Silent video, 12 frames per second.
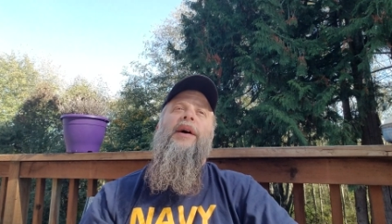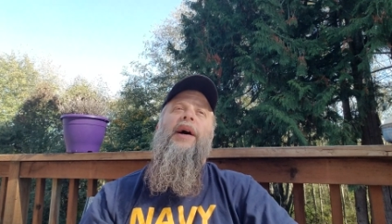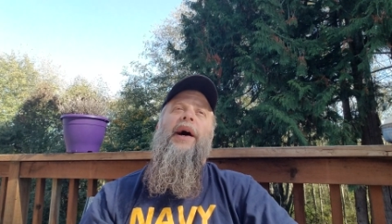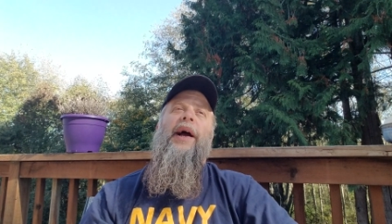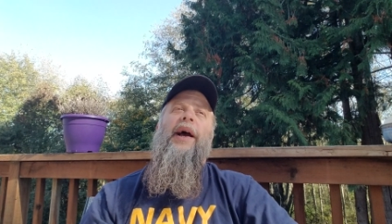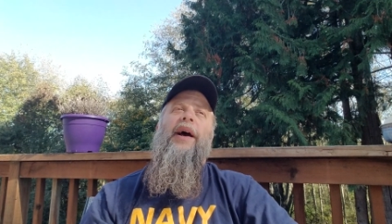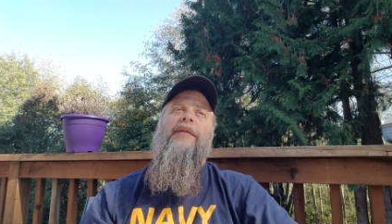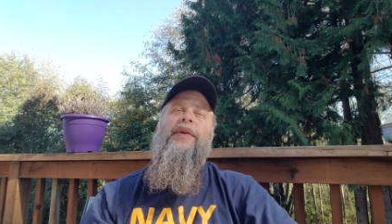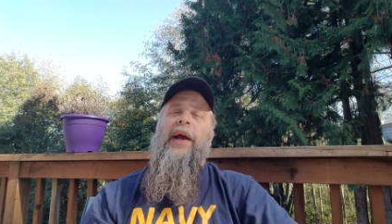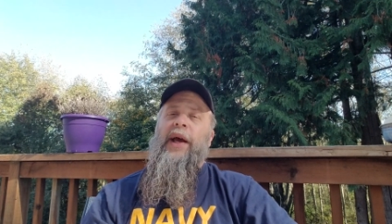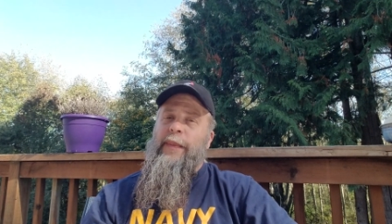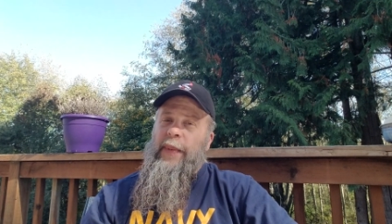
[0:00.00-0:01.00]
I have a
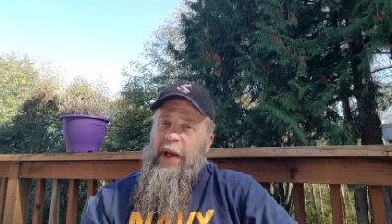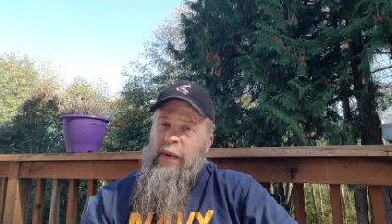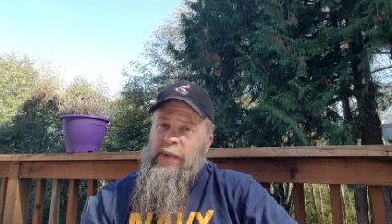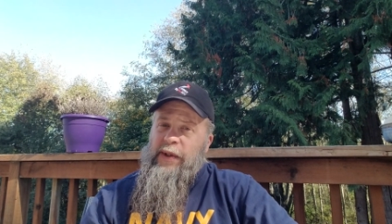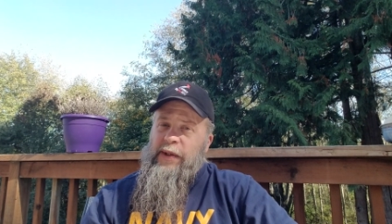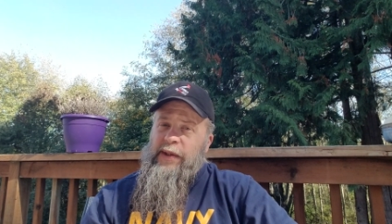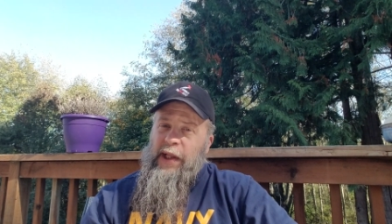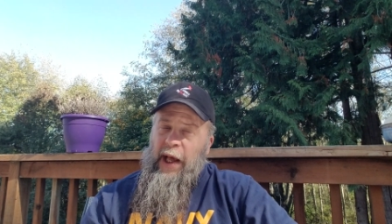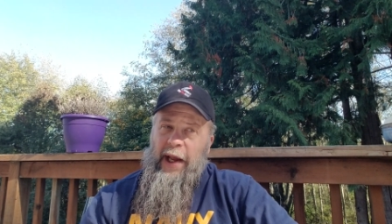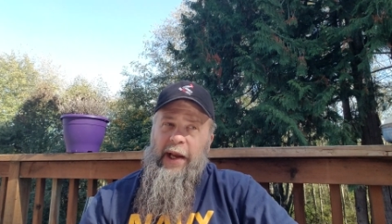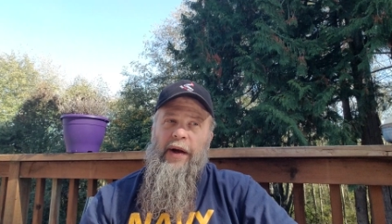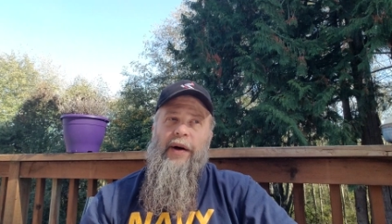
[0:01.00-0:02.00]
headband with a
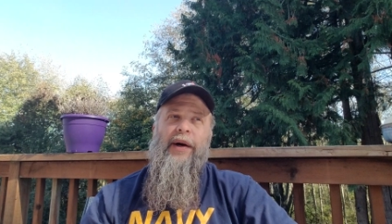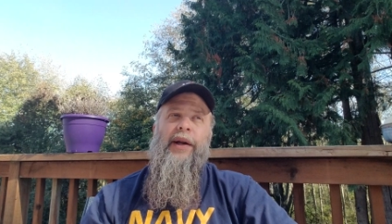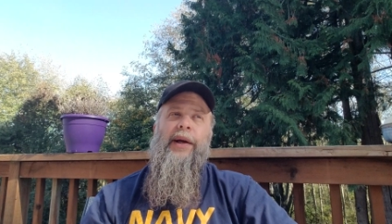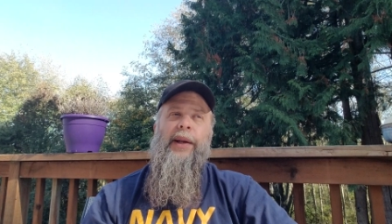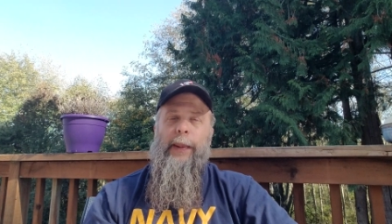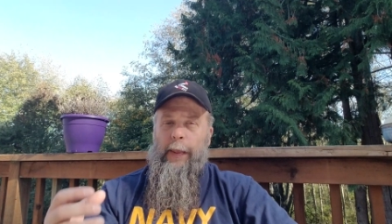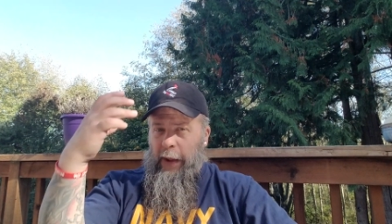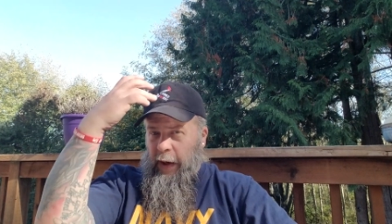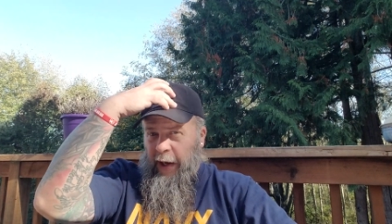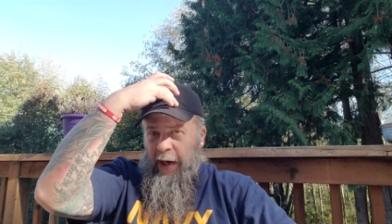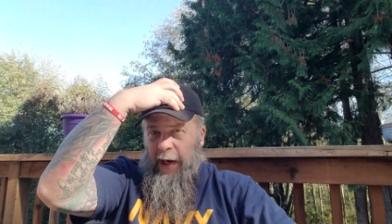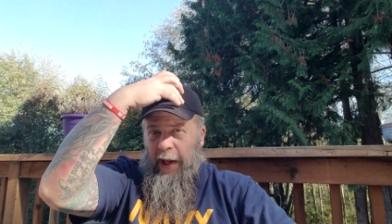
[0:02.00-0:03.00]
light on it, a
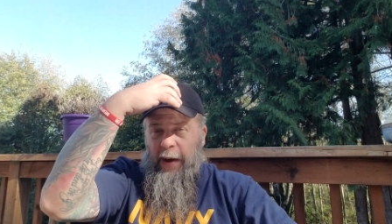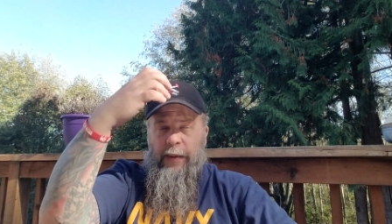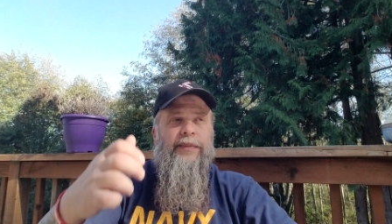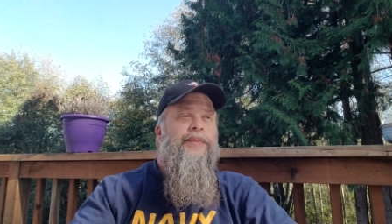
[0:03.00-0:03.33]
headlamp.